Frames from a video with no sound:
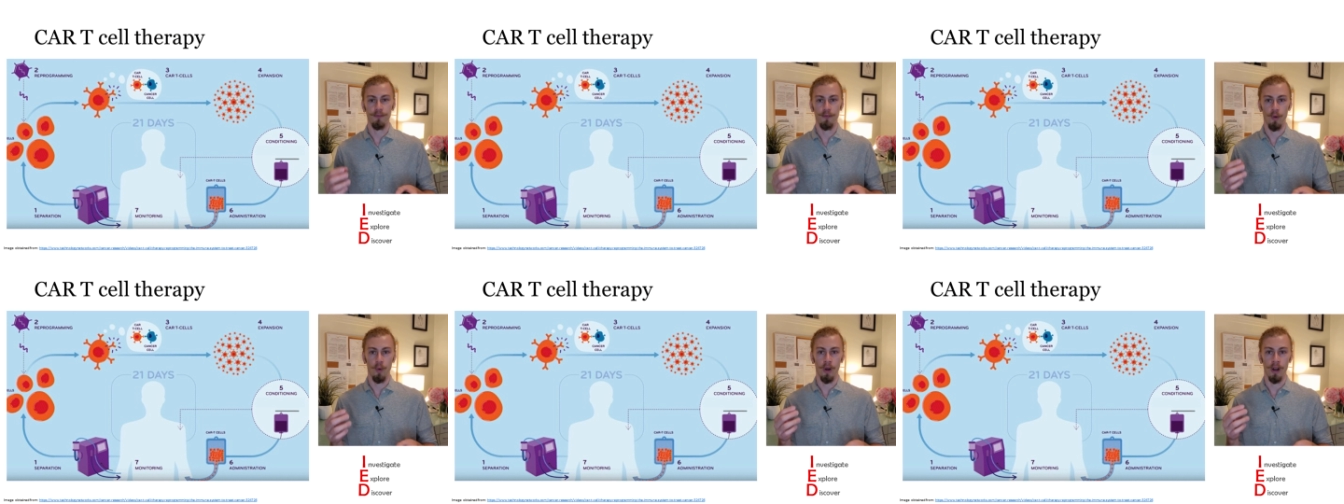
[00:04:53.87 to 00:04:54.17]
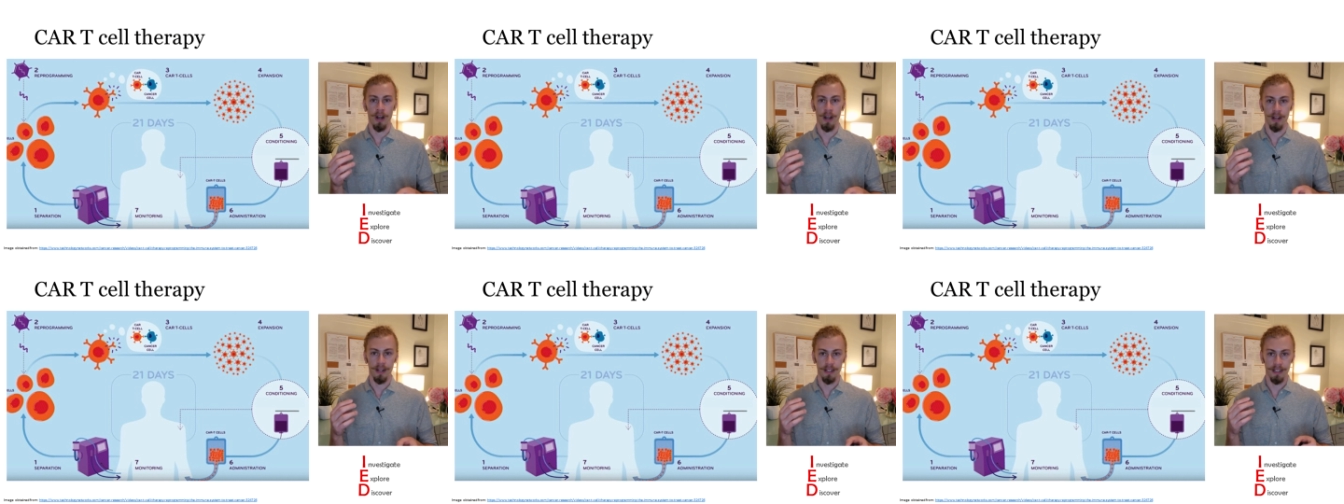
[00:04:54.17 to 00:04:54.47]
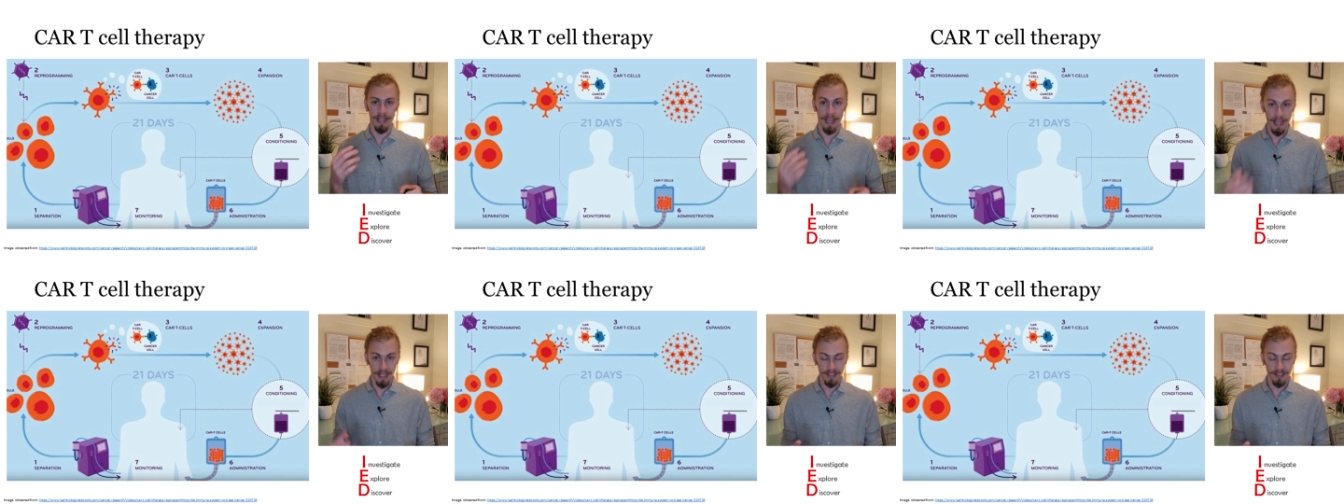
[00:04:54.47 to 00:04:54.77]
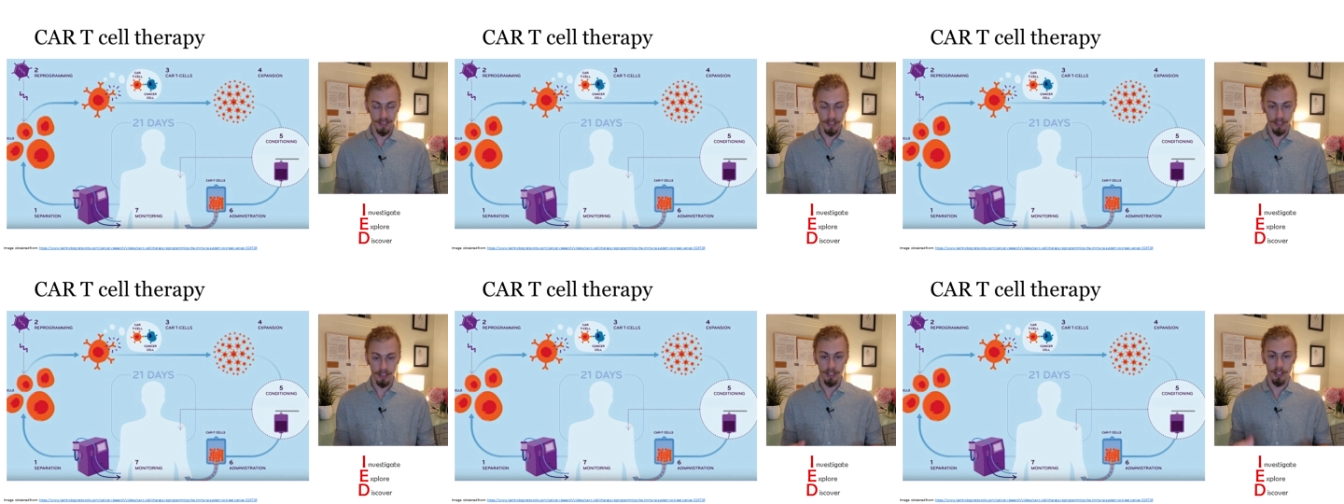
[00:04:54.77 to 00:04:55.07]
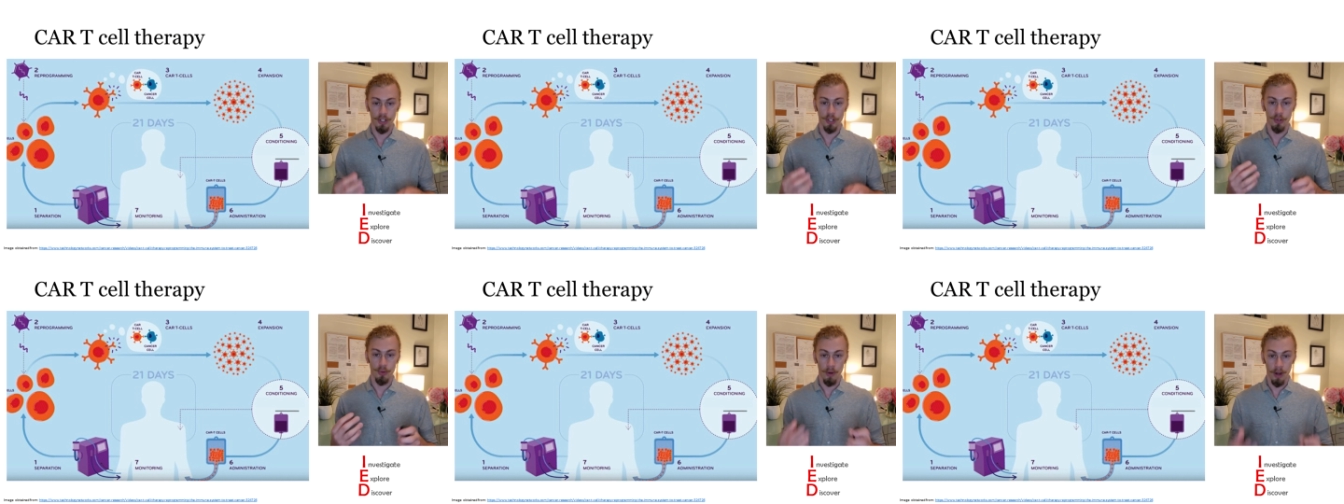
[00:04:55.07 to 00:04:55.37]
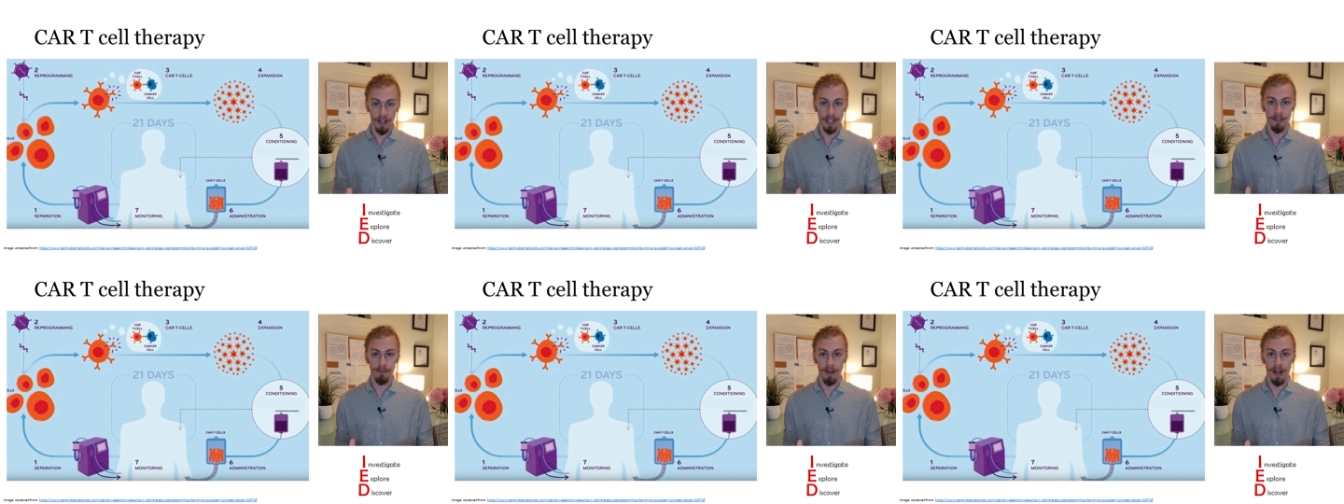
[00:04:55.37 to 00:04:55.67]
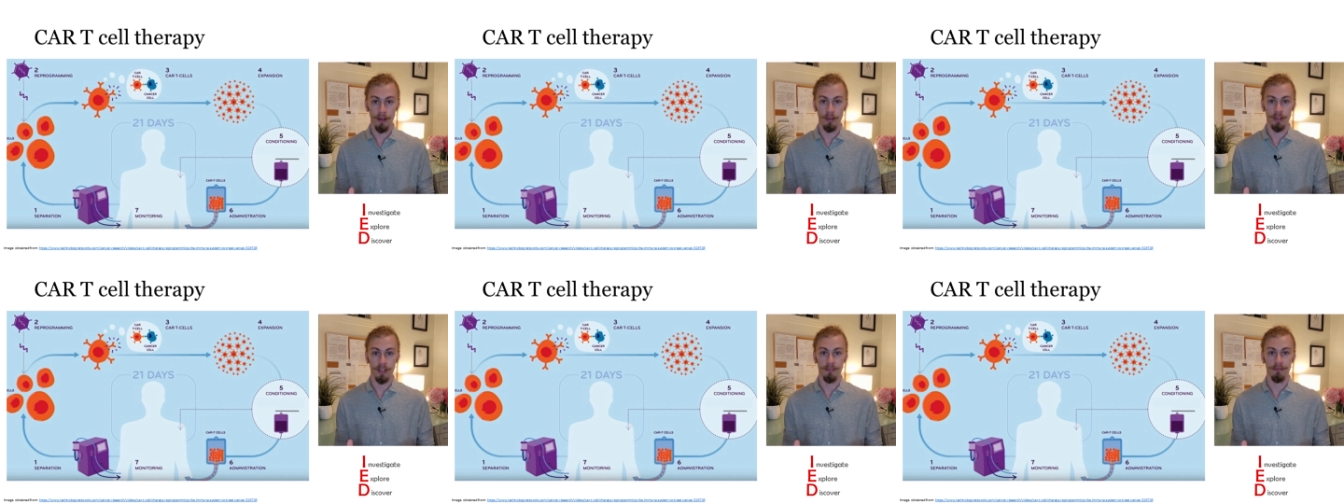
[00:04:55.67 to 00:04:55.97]
for cancer, chronic
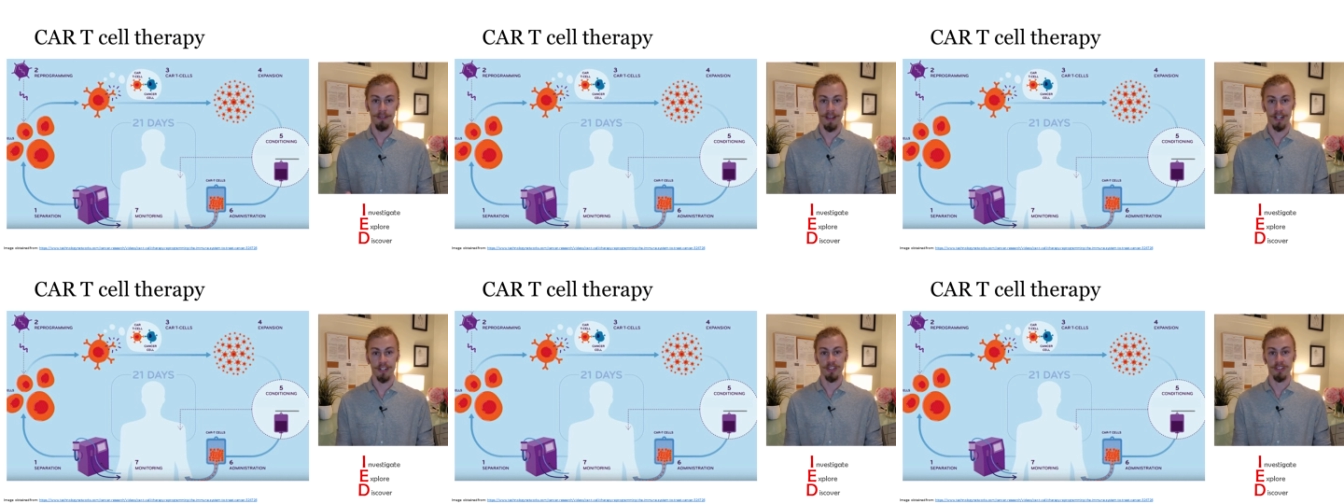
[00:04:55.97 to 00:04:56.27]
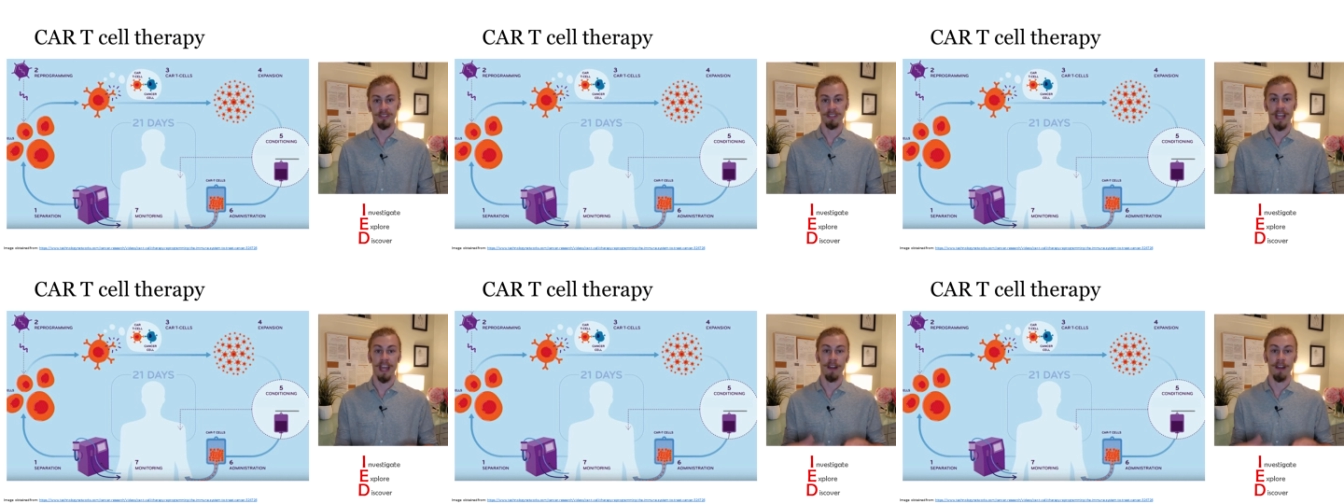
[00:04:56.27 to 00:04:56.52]
viral infections,